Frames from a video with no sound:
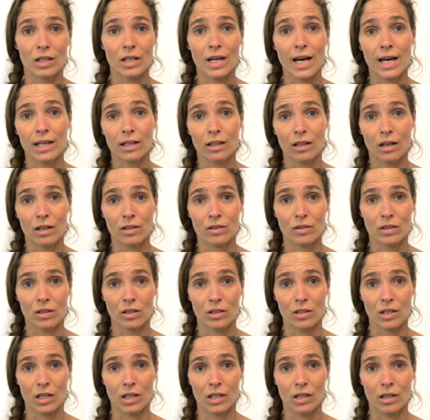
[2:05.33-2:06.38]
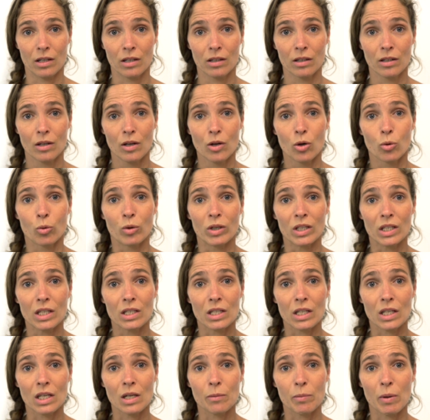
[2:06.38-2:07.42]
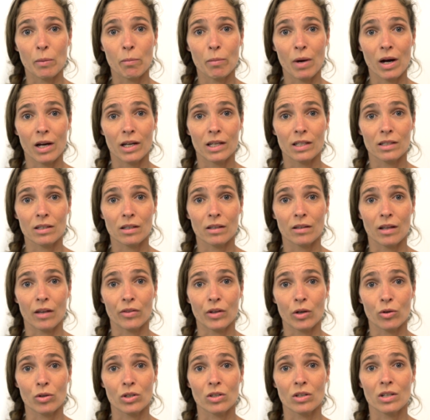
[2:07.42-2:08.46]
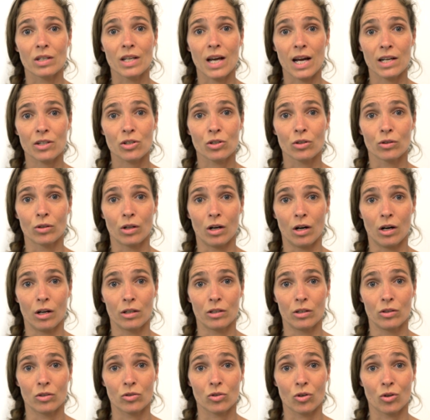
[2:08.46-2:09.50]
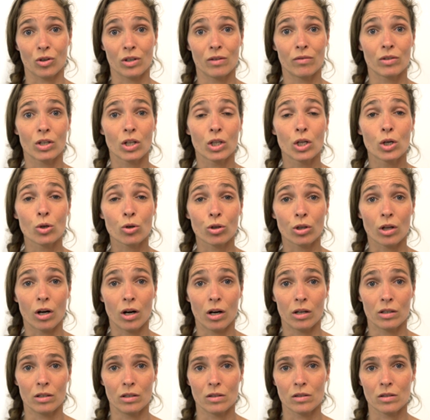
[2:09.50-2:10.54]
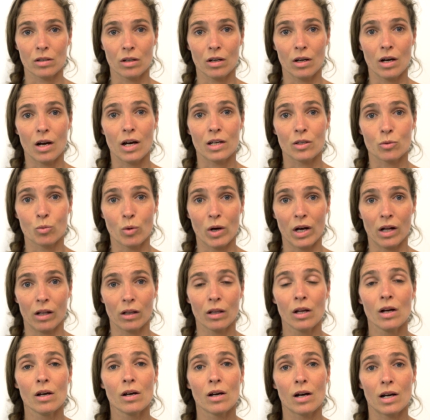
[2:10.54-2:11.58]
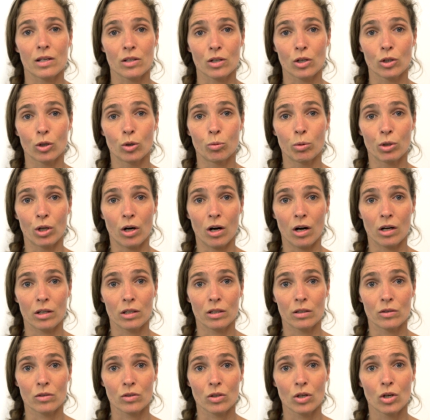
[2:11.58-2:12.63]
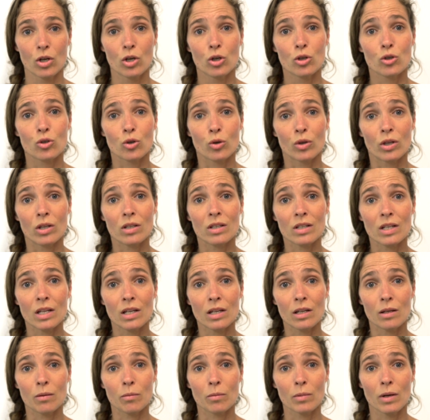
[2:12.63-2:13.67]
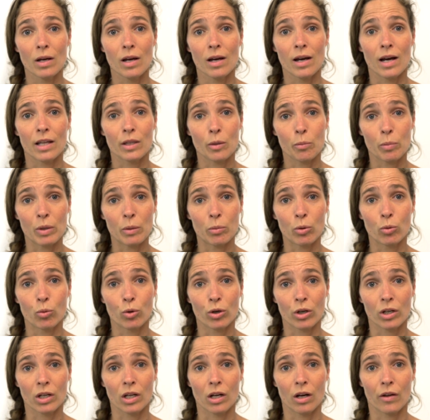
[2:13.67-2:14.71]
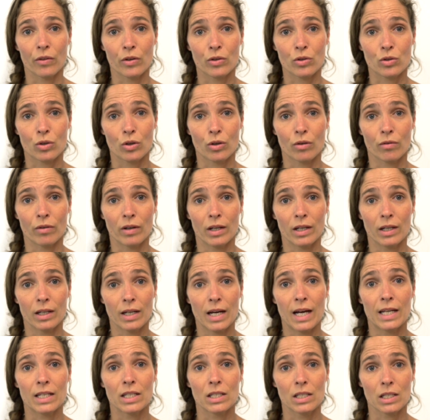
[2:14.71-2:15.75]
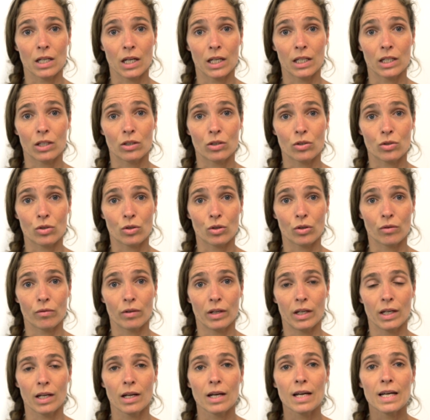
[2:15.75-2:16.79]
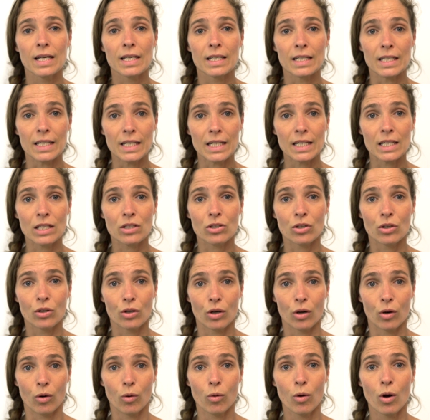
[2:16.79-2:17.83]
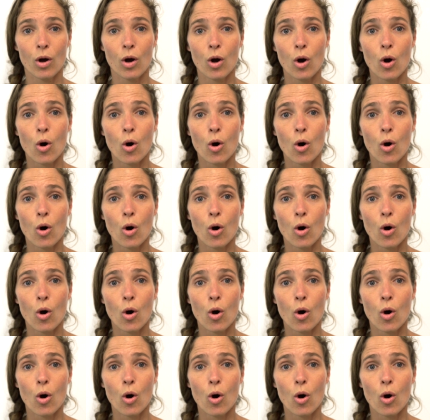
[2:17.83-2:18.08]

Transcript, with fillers: and analyzing the data, we need to keep in mind that there is a national audience or even a local audience as well as a global audience. So, the team and the people working on the survey and designing the survey need to know